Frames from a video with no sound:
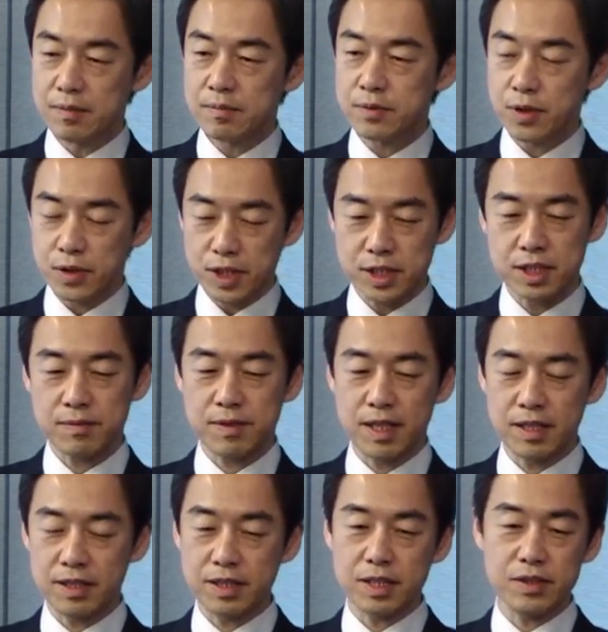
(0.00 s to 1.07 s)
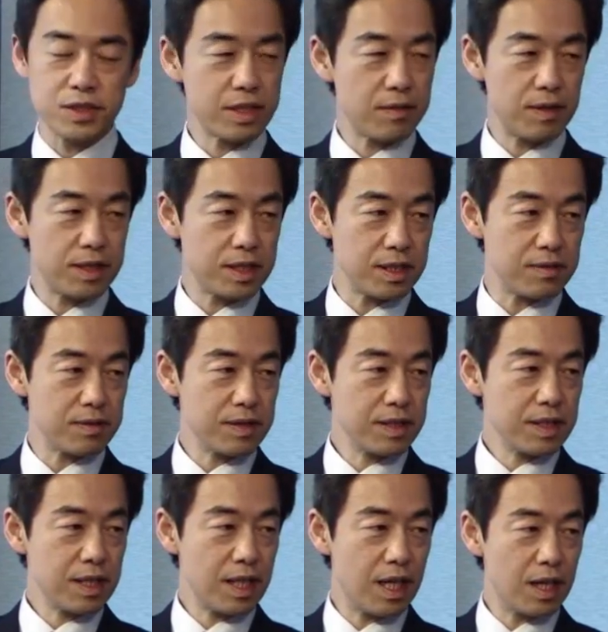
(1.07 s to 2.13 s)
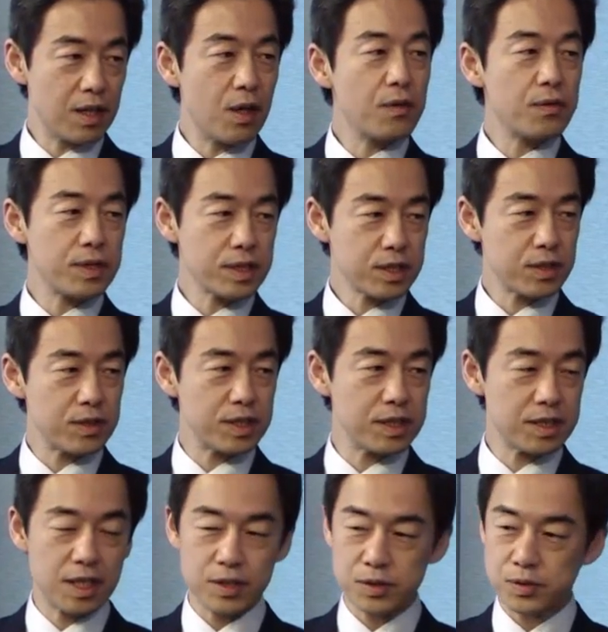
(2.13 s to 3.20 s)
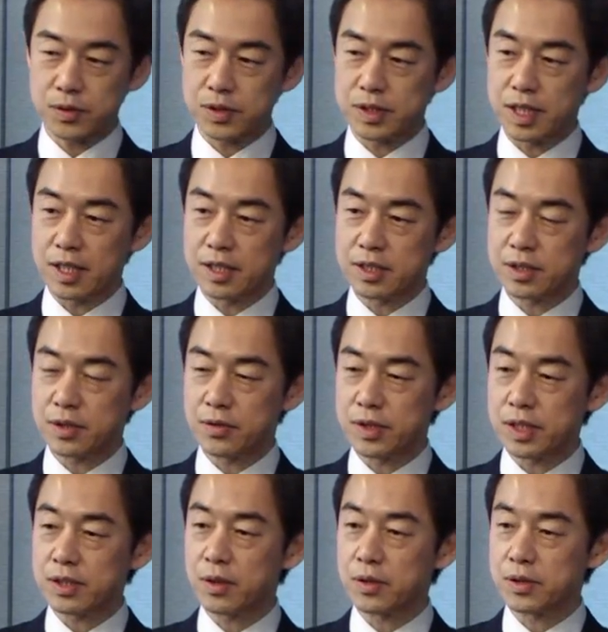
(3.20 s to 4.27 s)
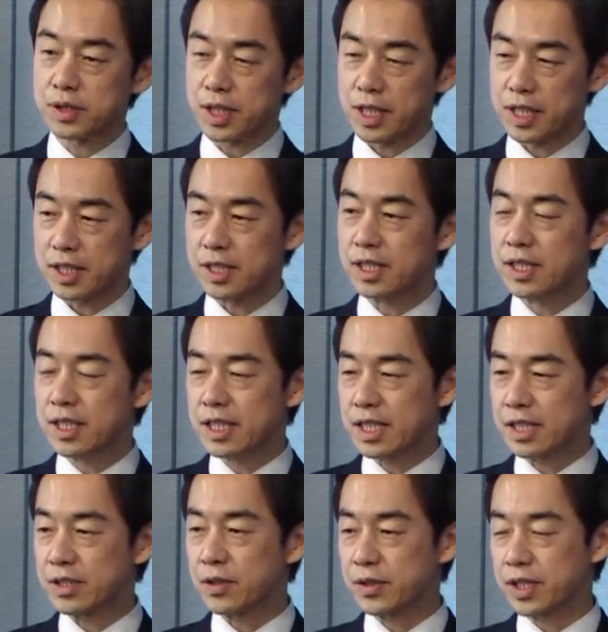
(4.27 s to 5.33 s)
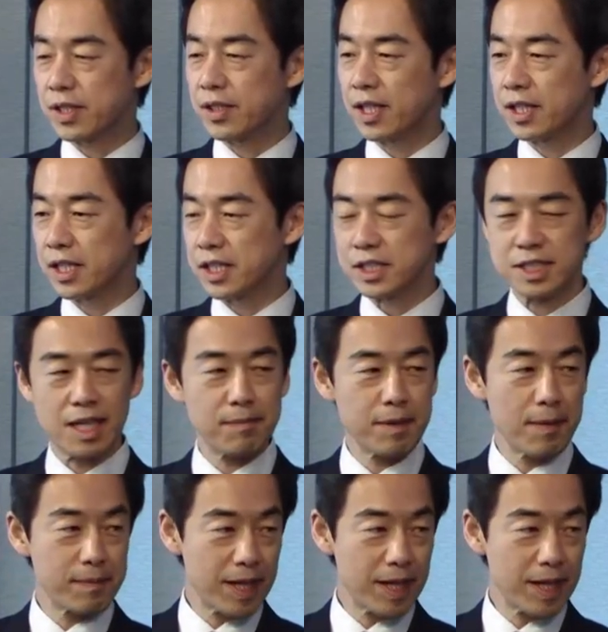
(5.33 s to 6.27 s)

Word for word: progressive and conservative uh, confliction in South Korea. So we call, say, in Korean language, namnam